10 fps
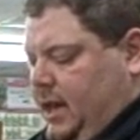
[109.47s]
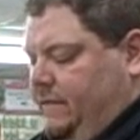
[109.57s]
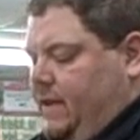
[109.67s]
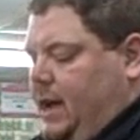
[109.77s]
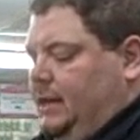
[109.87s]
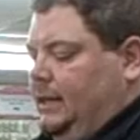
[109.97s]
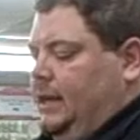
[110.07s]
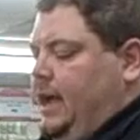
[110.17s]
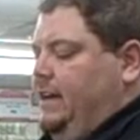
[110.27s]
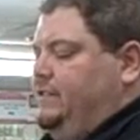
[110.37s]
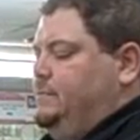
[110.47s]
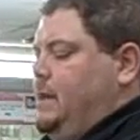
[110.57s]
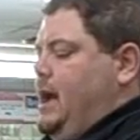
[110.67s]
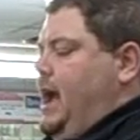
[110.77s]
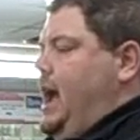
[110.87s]
if I left
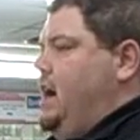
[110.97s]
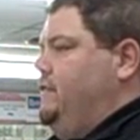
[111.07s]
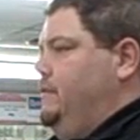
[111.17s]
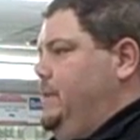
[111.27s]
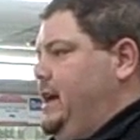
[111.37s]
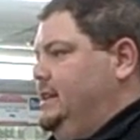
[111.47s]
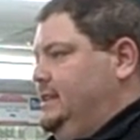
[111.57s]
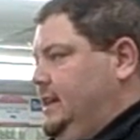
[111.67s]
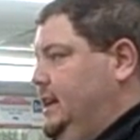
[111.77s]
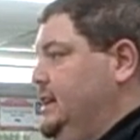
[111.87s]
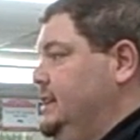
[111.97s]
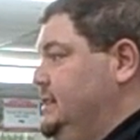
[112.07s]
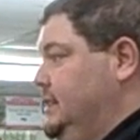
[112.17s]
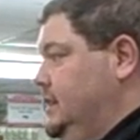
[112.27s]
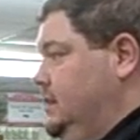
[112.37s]
my alphabet in
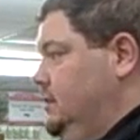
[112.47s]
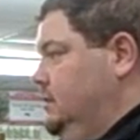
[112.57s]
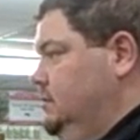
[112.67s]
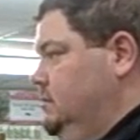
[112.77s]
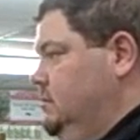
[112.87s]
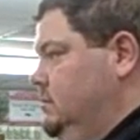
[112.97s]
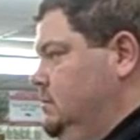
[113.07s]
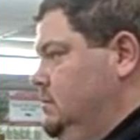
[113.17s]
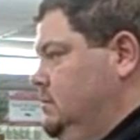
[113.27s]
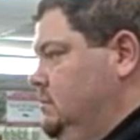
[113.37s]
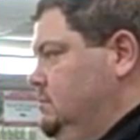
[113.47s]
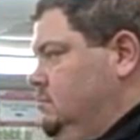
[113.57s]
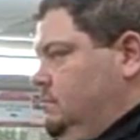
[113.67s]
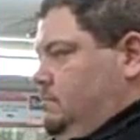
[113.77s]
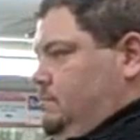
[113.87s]
its little
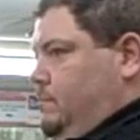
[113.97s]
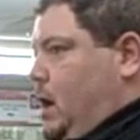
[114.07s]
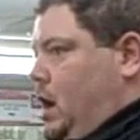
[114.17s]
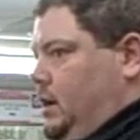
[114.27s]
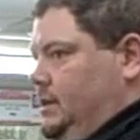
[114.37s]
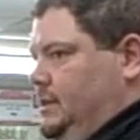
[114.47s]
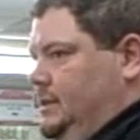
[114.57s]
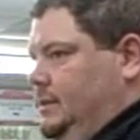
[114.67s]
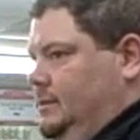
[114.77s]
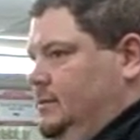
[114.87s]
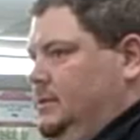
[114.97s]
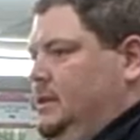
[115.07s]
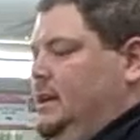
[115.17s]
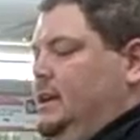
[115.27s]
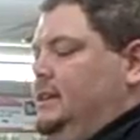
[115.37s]
box.
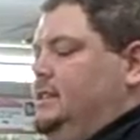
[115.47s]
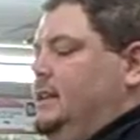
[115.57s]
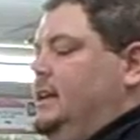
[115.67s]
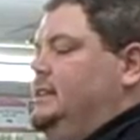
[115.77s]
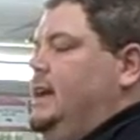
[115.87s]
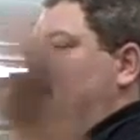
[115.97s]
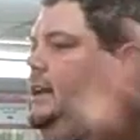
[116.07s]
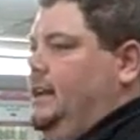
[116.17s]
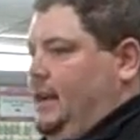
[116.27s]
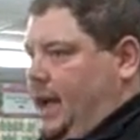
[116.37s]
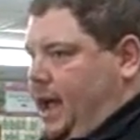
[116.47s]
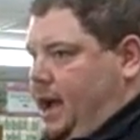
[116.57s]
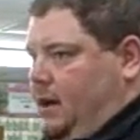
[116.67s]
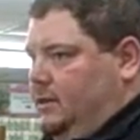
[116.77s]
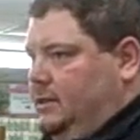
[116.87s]
Instead of taking it
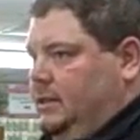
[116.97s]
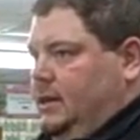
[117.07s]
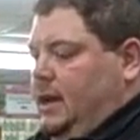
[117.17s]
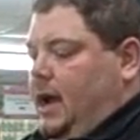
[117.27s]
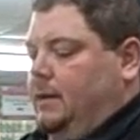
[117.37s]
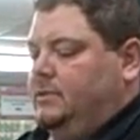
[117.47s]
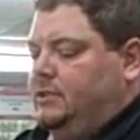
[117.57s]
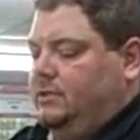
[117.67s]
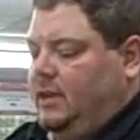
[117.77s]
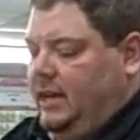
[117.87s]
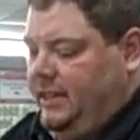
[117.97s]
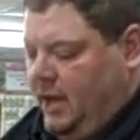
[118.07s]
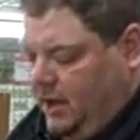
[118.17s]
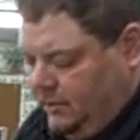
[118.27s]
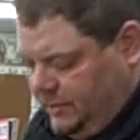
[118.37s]
out, I'm just going to lay the
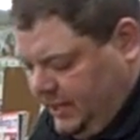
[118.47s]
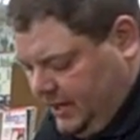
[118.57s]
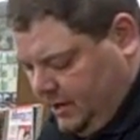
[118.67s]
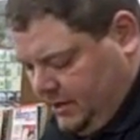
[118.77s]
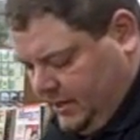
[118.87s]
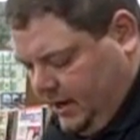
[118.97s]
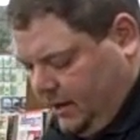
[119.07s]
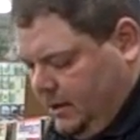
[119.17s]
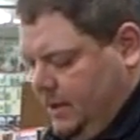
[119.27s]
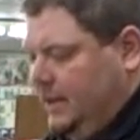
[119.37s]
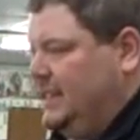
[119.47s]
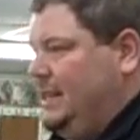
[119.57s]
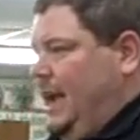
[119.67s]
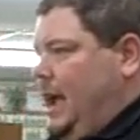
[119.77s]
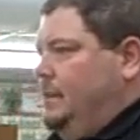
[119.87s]
whole thing on there because it